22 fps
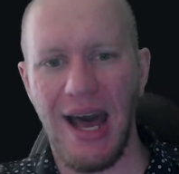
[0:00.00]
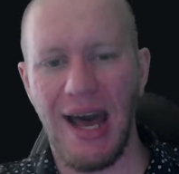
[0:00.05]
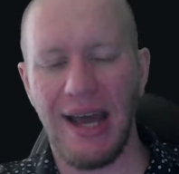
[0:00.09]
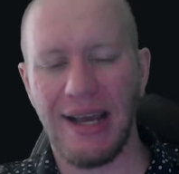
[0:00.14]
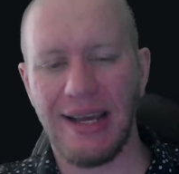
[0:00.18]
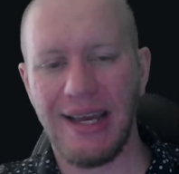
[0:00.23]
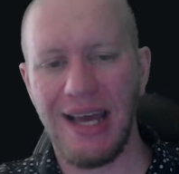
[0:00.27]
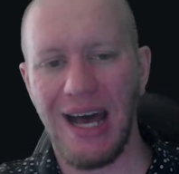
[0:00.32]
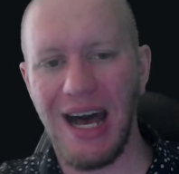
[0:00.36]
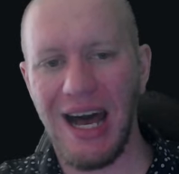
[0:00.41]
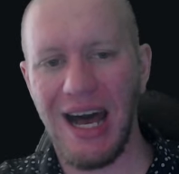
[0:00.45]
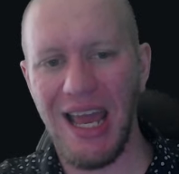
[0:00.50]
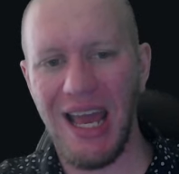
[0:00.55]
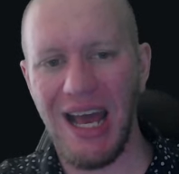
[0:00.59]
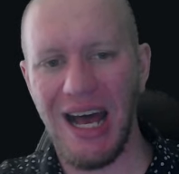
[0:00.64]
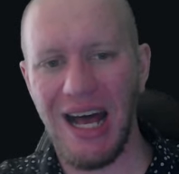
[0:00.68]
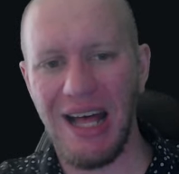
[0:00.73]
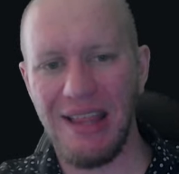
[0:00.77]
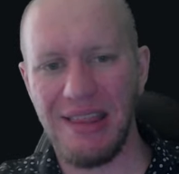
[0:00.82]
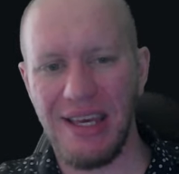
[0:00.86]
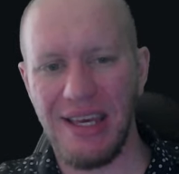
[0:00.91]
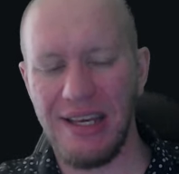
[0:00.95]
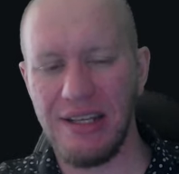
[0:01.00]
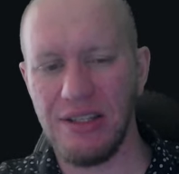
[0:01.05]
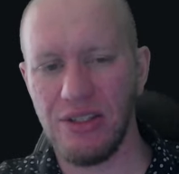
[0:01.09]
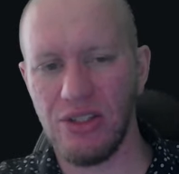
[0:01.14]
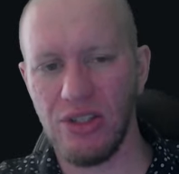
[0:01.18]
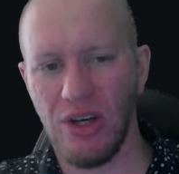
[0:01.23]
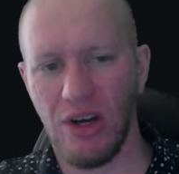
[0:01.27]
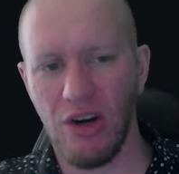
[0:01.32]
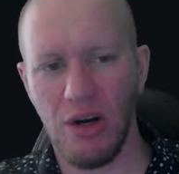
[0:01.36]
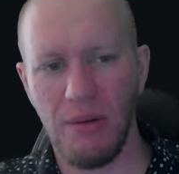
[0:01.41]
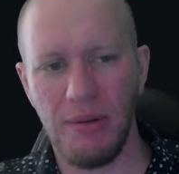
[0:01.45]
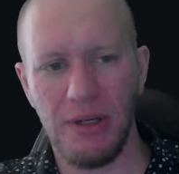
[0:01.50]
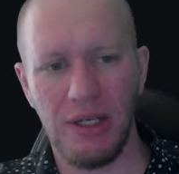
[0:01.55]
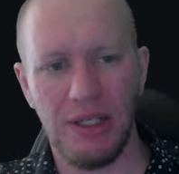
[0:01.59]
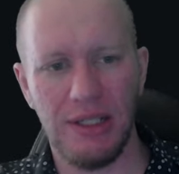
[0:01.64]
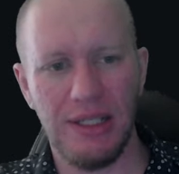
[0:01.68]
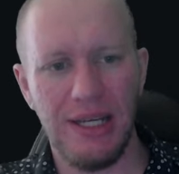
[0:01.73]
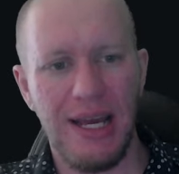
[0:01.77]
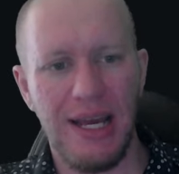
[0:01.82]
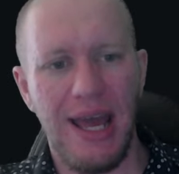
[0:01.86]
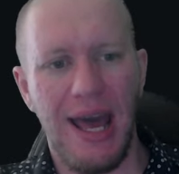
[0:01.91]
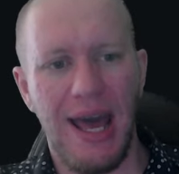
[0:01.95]
Kaya the
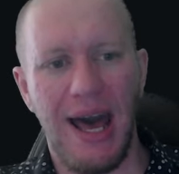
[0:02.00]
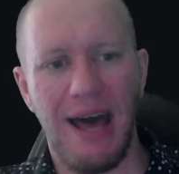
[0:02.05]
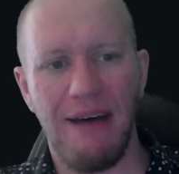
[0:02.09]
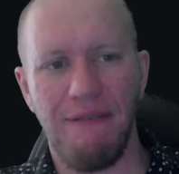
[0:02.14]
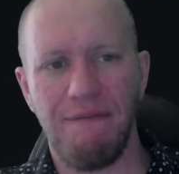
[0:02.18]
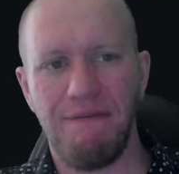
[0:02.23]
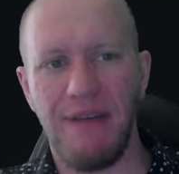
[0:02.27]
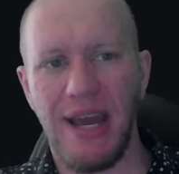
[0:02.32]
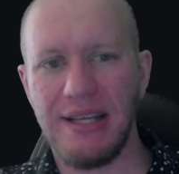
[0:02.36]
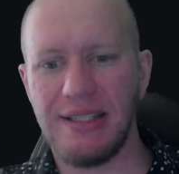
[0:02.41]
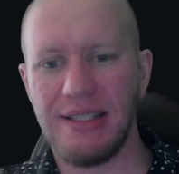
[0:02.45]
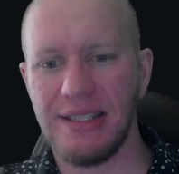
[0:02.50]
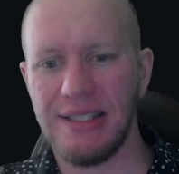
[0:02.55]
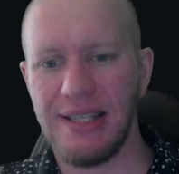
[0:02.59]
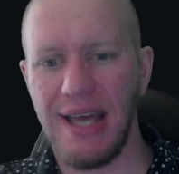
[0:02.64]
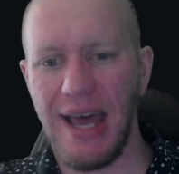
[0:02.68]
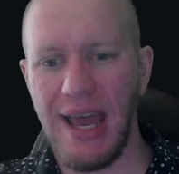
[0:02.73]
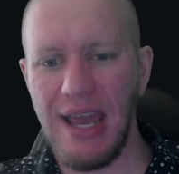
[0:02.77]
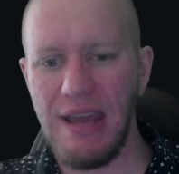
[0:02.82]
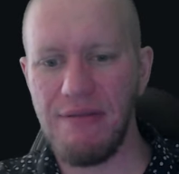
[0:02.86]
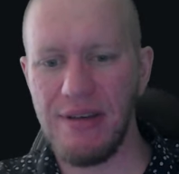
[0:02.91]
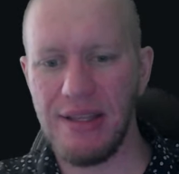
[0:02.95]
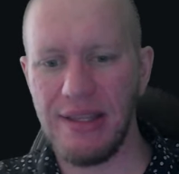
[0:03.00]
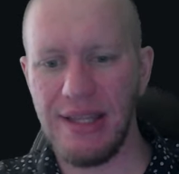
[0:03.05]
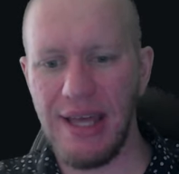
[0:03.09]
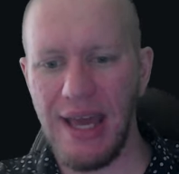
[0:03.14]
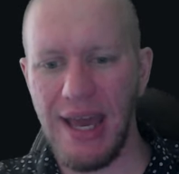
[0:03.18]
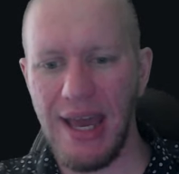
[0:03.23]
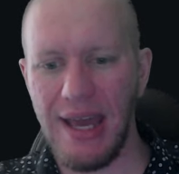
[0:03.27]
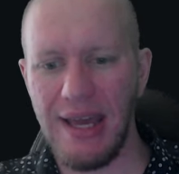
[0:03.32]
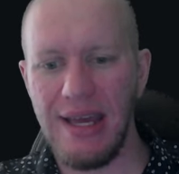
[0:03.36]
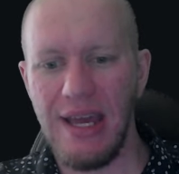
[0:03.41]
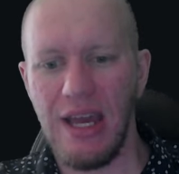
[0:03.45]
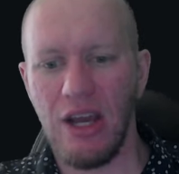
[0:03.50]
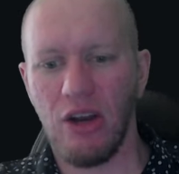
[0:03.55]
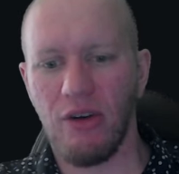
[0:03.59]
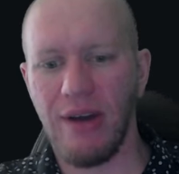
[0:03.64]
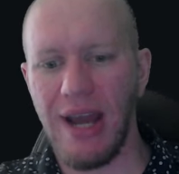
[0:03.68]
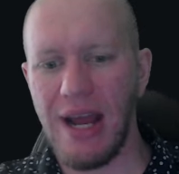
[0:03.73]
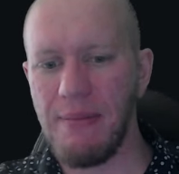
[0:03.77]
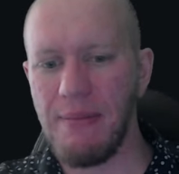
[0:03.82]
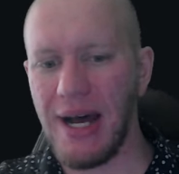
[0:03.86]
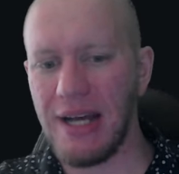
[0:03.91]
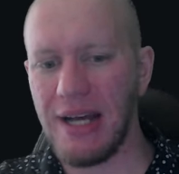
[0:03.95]
Inhonorable, Faceless Haven there,
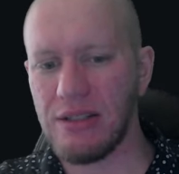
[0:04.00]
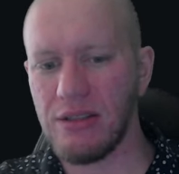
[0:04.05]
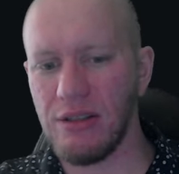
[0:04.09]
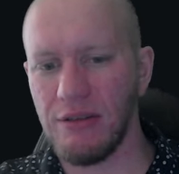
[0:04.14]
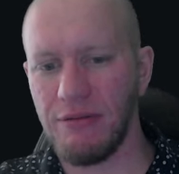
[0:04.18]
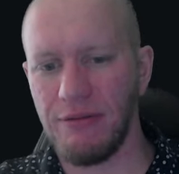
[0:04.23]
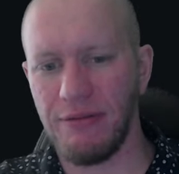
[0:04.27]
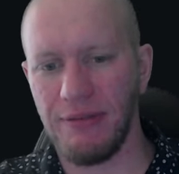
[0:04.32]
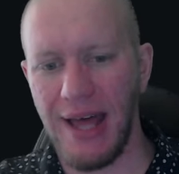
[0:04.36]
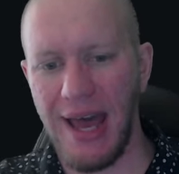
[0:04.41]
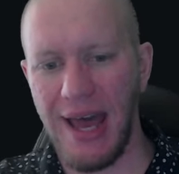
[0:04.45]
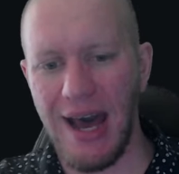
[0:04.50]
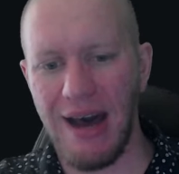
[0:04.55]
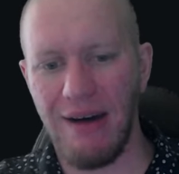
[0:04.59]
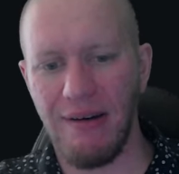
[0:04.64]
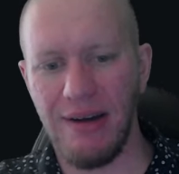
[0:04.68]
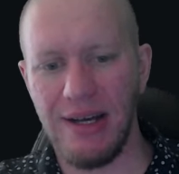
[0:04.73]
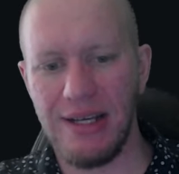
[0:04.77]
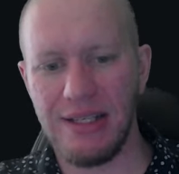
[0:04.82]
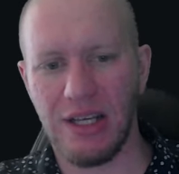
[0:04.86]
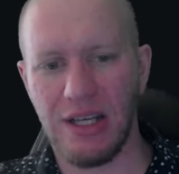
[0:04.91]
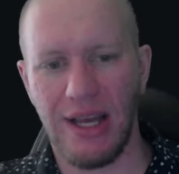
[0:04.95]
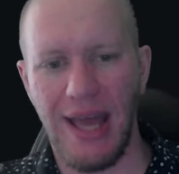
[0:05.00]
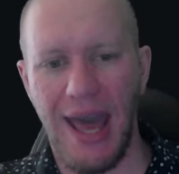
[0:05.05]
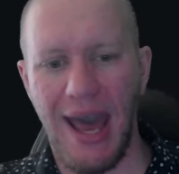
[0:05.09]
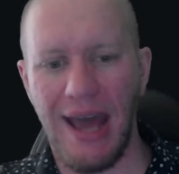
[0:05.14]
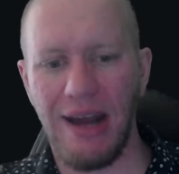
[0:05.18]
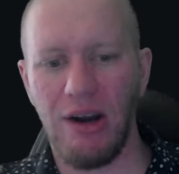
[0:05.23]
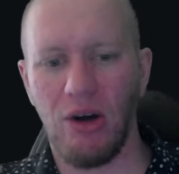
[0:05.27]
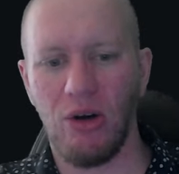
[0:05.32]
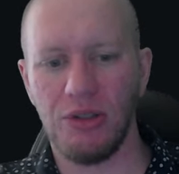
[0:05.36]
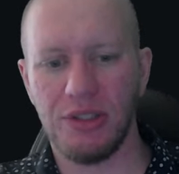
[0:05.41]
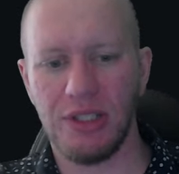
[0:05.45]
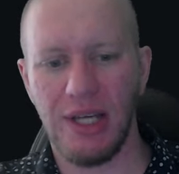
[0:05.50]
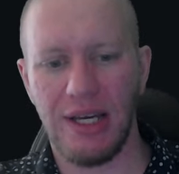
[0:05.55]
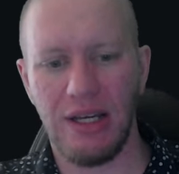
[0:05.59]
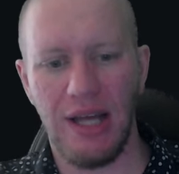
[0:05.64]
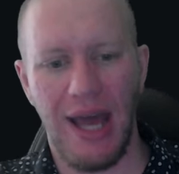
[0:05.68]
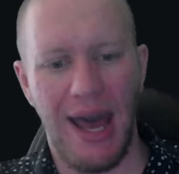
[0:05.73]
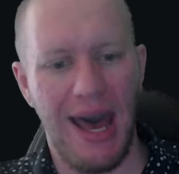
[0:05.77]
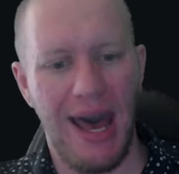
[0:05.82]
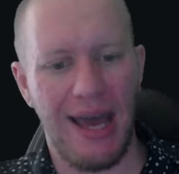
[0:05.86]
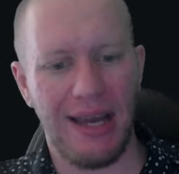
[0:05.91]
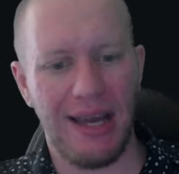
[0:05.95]
Grandmaster of Flowers, Adult
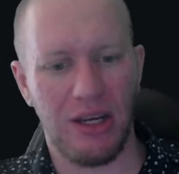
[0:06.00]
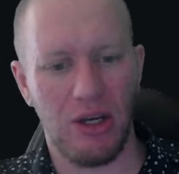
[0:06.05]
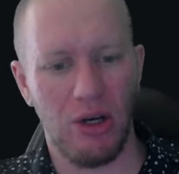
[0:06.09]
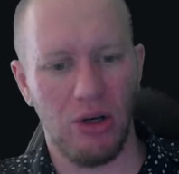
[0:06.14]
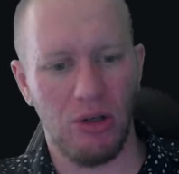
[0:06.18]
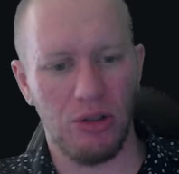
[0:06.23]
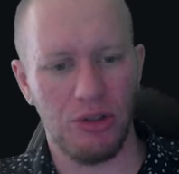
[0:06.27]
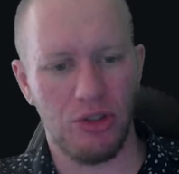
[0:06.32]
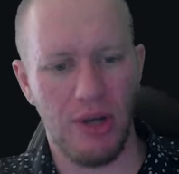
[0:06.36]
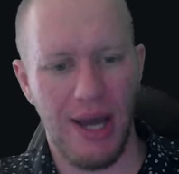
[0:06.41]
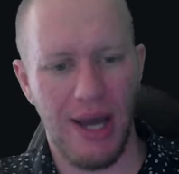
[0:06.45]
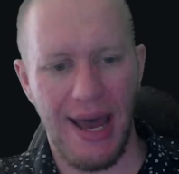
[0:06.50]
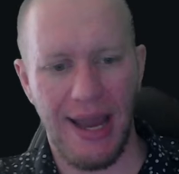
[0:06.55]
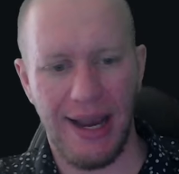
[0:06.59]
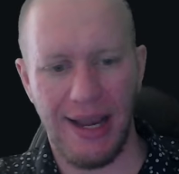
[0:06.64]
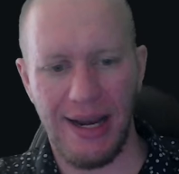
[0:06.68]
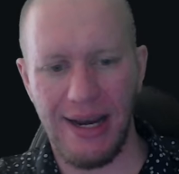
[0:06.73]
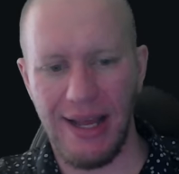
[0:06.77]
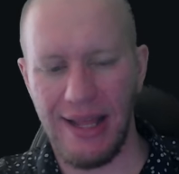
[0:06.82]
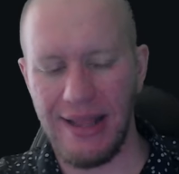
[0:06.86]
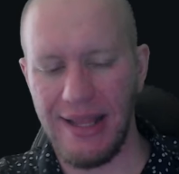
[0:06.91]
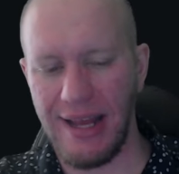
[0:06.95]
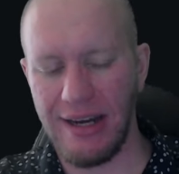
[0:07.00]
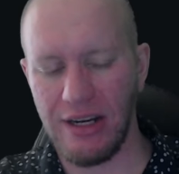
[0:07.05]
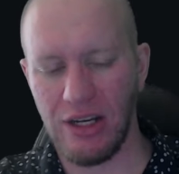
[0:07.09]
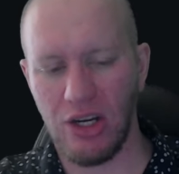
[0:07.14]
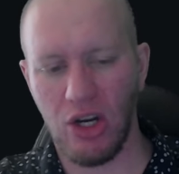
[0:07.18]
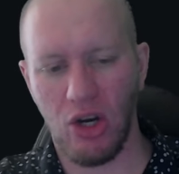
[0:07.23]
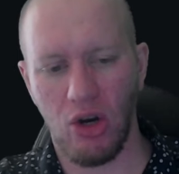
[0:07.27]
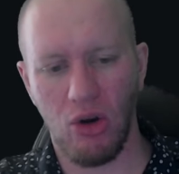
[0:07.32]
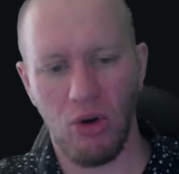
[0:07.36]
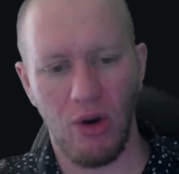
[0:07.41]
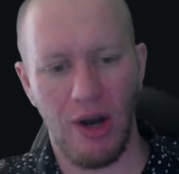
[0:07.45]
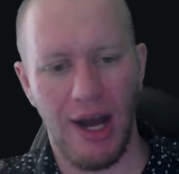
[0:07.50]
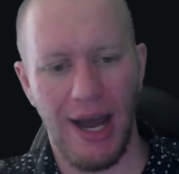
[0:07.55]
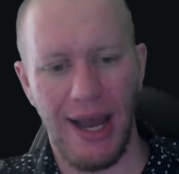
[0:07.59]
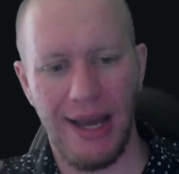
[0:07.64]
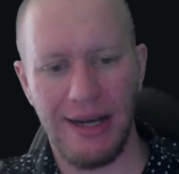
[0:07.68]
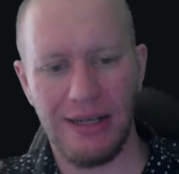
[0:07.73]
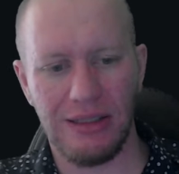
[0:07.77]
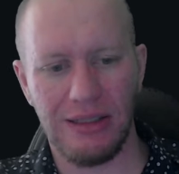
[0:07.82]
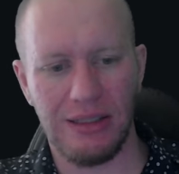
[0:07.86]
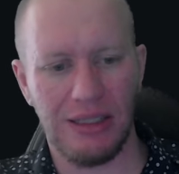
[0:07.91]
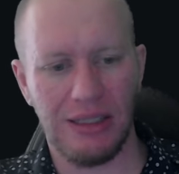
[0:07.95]
Gold Dragon, and then
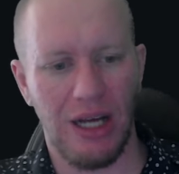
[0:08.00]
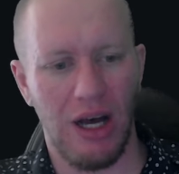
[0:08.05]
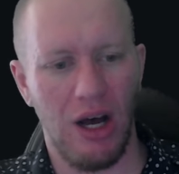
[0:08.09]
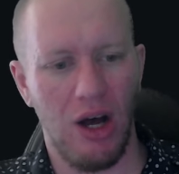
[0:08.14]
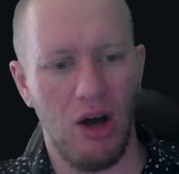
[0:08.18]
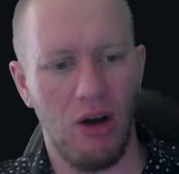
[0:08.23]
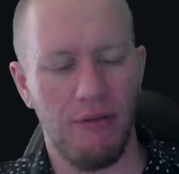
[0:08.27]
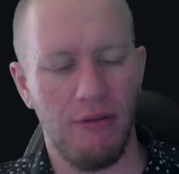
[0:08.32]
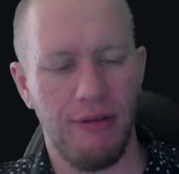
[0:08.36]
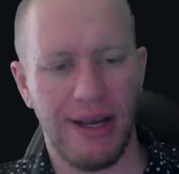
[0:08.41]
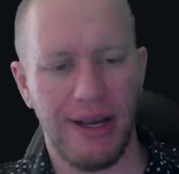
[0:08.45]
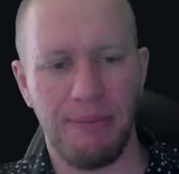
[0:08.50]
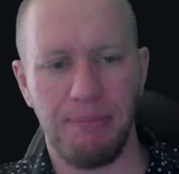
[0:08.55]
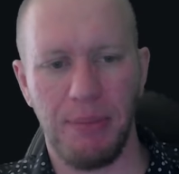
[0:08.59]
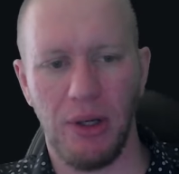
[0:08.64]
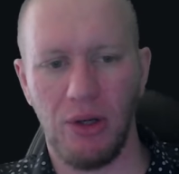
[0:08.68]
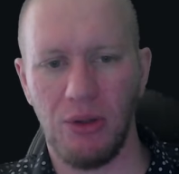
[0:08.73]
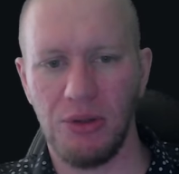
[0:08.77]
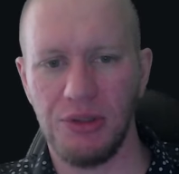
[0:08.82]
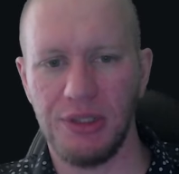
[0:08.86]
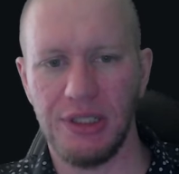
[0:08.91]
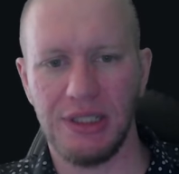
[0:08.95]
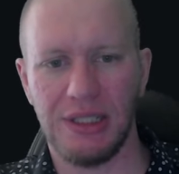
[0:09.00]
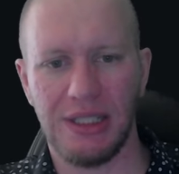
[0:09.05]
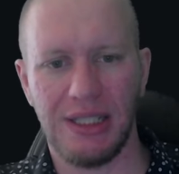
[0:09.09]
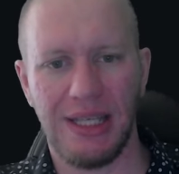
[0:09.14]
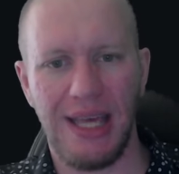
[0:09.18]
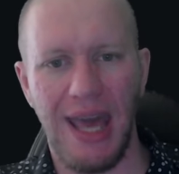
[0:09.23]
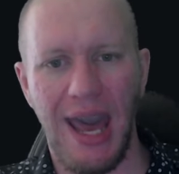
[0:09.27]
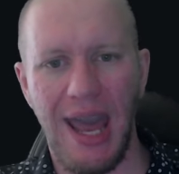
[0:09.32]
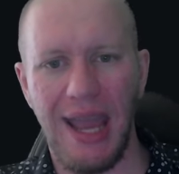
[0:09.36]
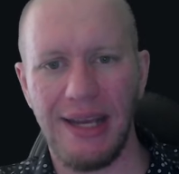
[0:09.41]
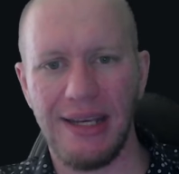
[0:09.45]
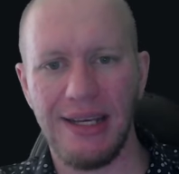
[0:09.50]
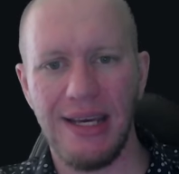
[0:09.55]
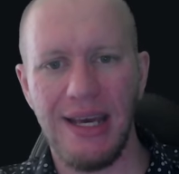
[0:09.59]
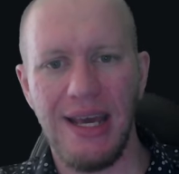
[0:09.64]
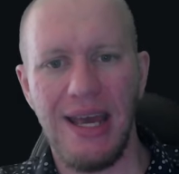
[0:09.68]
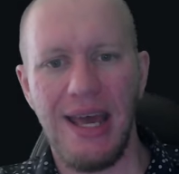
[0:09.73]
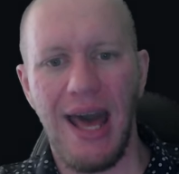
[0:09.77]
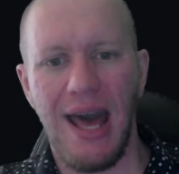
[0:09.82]
Cridle of Baldur's Gate.